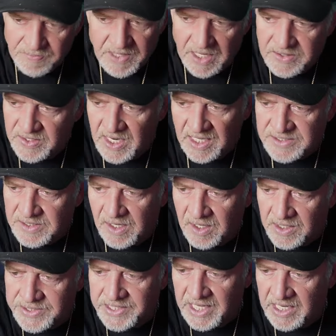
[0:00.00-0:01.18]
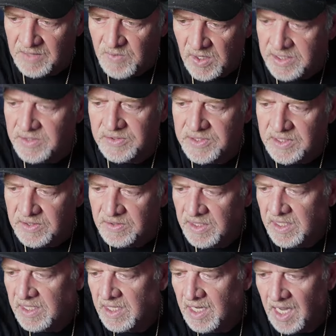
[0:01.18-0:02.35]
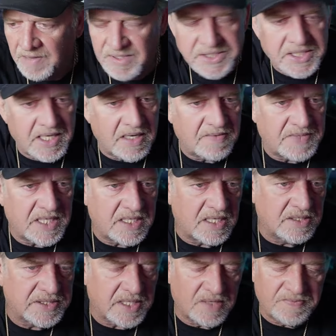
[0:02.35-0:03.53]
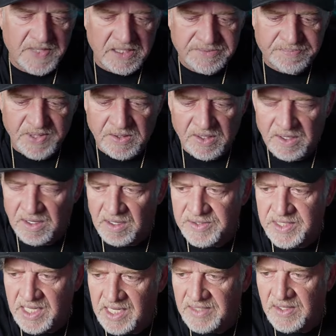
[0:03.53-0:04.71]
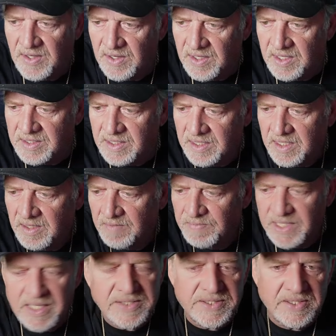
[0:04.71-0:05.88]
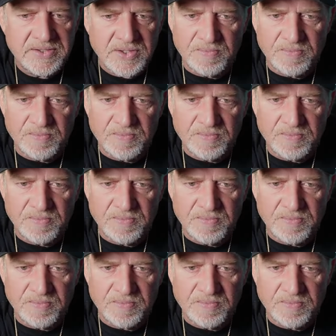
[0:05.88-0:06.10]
you guys all day and what you do. I've been sharing videos on Facebook all day long because there's so many